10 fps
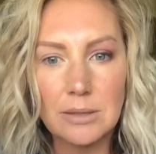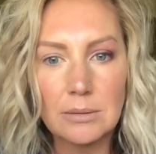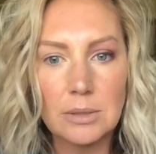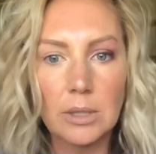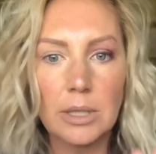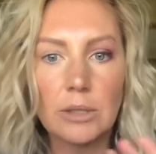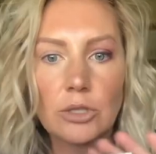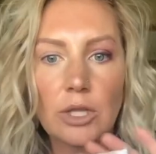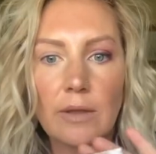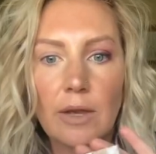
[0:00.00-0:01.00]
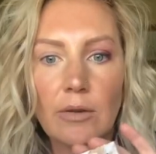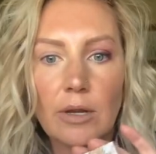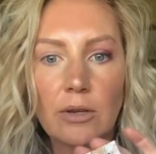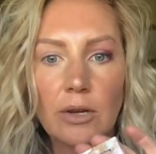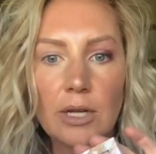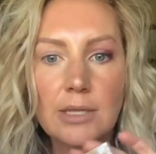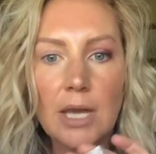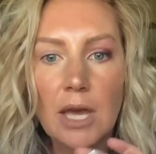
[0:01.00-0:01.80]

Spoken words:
Sorry, shine that right in your eyes.